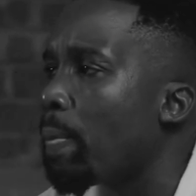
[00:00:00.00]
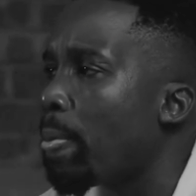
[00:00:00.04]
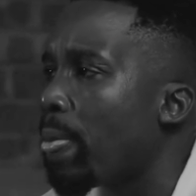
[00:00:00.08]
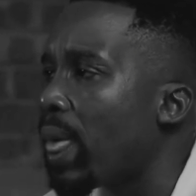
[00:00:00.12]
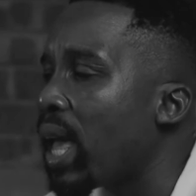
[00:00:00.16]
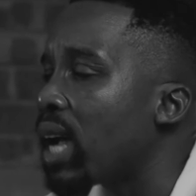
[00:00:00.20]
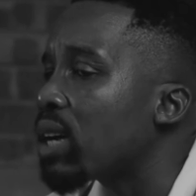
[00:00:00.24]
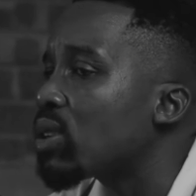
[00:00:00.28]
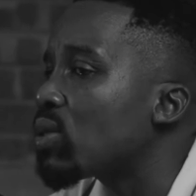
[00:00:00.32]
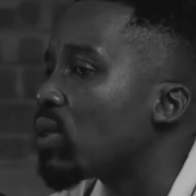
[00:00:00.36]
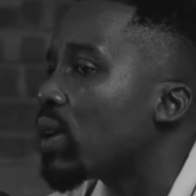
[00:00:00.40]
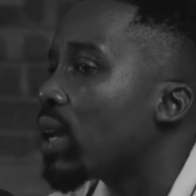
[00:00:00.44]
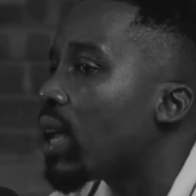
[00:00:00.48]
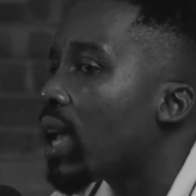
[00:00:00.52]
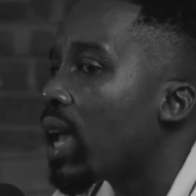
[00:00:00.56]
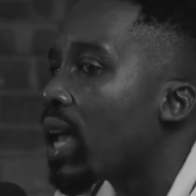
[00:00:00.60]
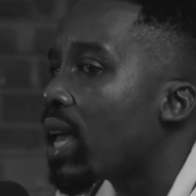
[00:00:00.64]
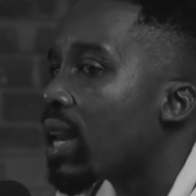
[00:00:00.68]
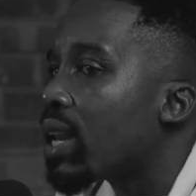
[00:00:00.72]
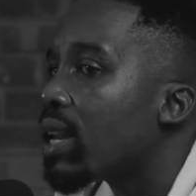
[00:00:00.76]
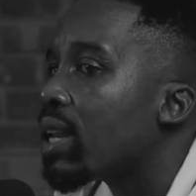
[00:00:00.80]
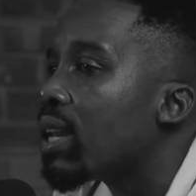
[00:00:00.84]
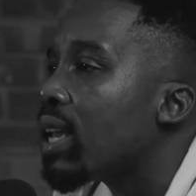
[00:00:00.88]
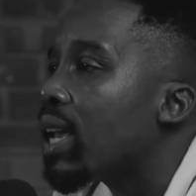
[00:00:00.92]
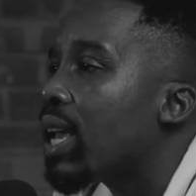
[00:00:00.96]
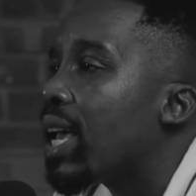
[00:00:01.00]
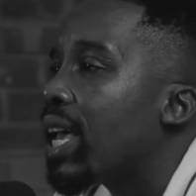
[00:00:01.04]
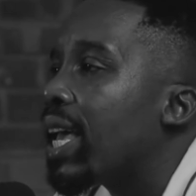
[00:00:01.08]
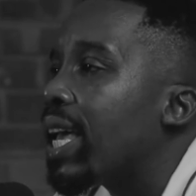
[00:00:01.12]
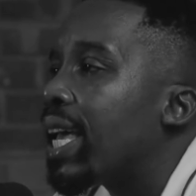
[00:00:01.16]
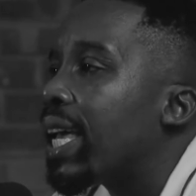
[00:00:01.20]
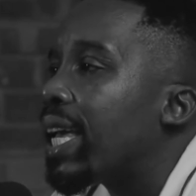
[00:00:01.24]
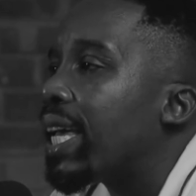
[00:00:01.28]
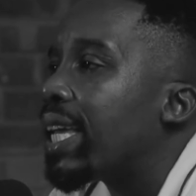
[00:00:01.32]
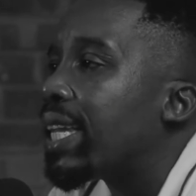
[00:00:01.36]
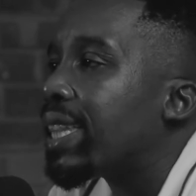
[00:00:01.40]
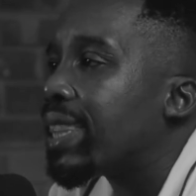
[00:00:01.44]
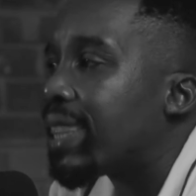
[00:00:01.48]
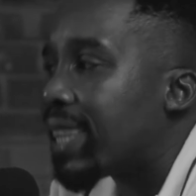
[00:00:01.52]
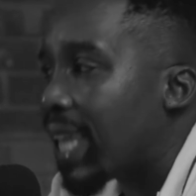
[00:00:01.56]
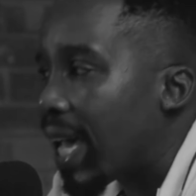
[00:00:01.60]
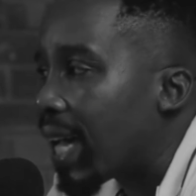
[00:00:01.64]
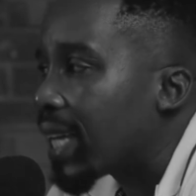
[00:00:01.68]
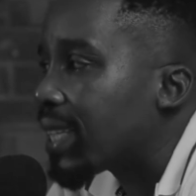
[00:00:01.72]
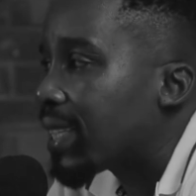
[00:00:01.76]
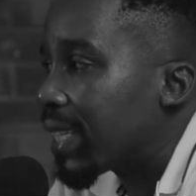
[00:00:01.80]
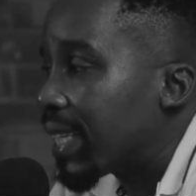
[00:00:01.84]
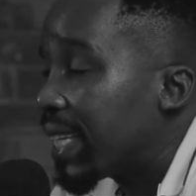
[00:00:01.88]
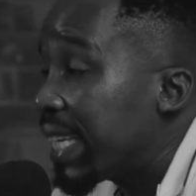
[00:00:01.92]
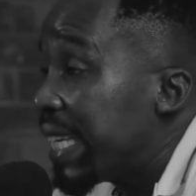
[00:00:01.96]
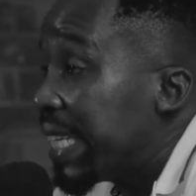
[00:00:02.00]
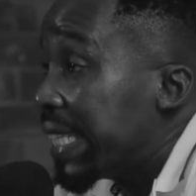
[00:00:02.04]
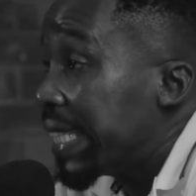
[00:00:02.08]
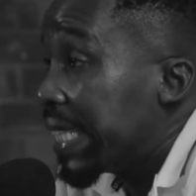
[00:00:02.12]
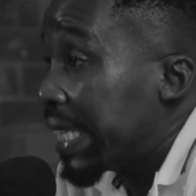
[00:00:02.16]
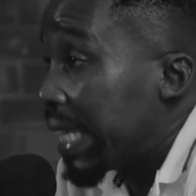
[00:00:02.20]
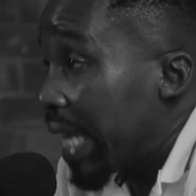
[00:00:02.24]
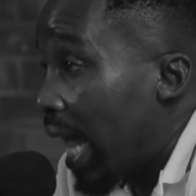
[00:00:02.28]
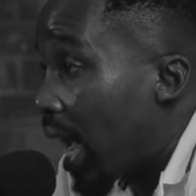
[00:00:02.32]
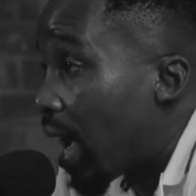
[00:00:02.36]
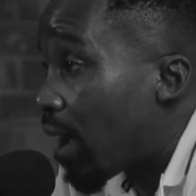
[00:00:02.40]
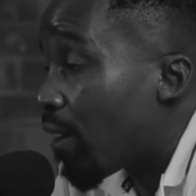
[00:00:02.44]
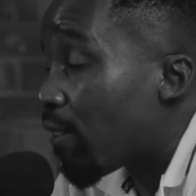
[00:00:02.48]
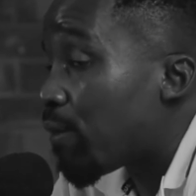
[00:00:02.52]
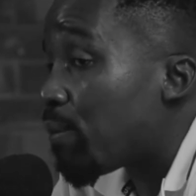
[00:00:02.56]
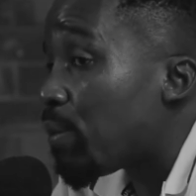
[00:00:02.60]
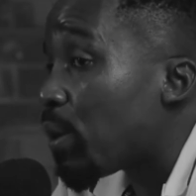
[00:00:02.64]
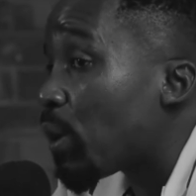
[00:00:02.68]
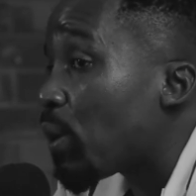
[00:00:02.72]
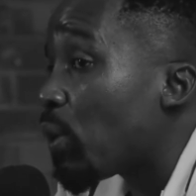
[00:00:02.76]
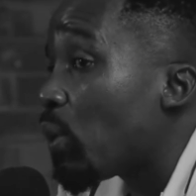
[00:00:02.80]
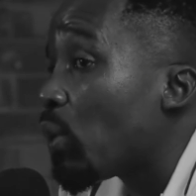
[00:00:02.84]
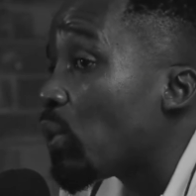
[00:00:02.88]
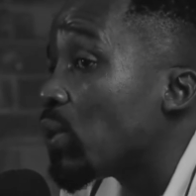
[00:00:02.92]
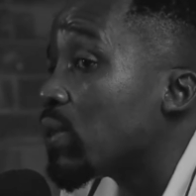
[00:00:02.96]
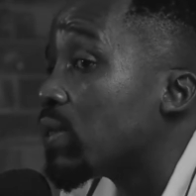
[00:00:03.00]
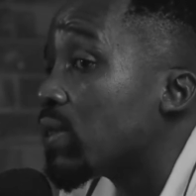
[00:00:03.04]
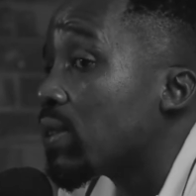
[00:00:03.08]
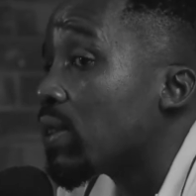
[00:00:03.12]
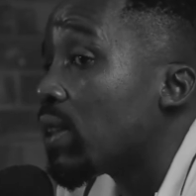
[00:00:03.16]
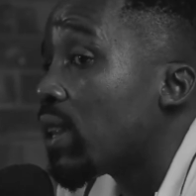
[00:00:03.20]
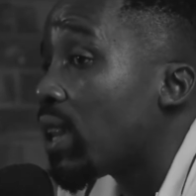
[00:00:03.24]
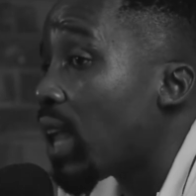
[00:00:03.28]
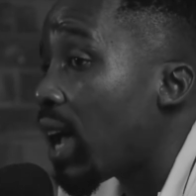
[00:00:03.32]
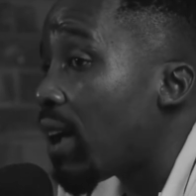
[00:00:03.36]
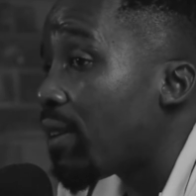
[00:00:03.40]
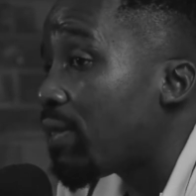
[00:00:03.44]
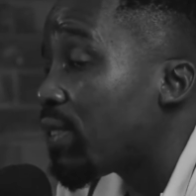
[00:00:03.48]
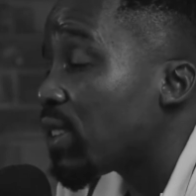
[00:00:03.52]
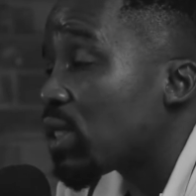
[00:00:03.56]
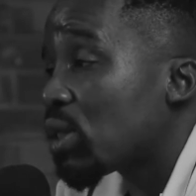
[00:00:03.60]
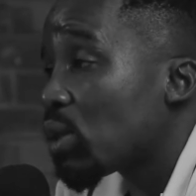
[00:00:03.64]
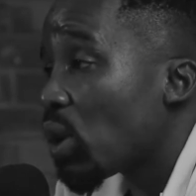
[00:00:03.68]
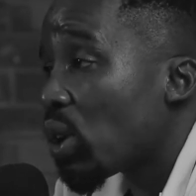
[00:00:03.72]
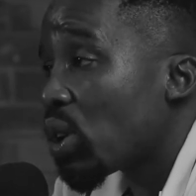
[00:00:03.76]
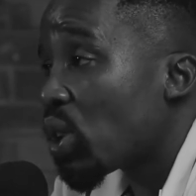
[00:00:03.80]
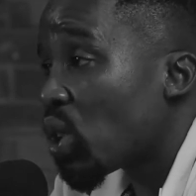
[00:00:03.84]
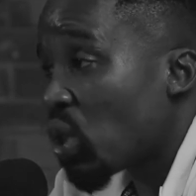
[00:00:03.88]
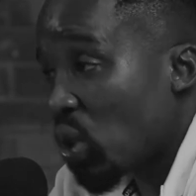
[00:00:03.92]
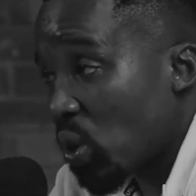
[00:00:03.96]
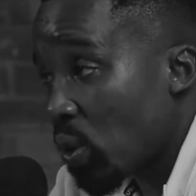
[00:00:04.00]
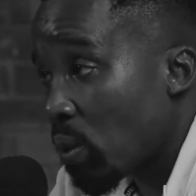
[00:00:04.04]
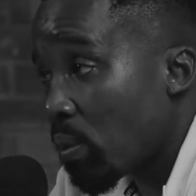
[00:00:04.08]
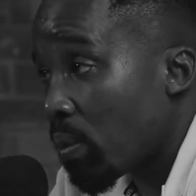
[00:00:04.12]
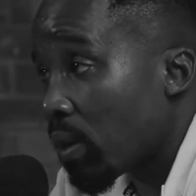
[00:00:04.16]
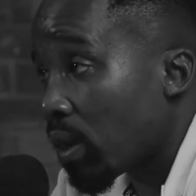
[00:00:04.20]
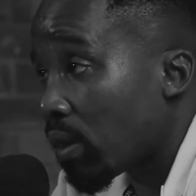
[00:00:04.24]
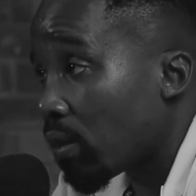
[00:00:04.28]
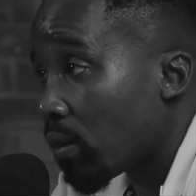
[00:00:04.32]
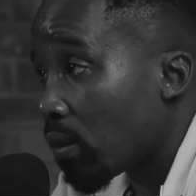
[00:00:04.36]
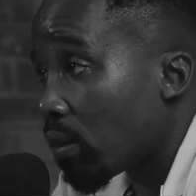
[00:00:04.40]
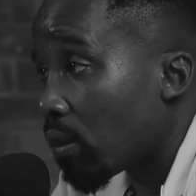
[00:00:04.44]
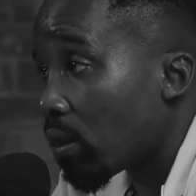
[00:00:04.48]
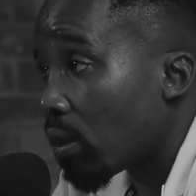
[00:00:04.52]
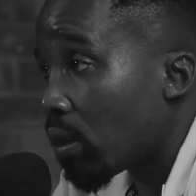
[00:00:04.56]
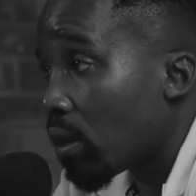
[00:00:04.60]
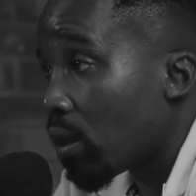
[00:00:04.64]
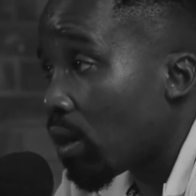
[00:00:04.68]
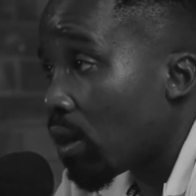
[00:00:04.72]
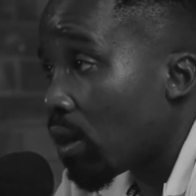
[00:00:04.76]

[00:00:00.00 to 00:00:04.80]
actually, and that is life, because life is not humans.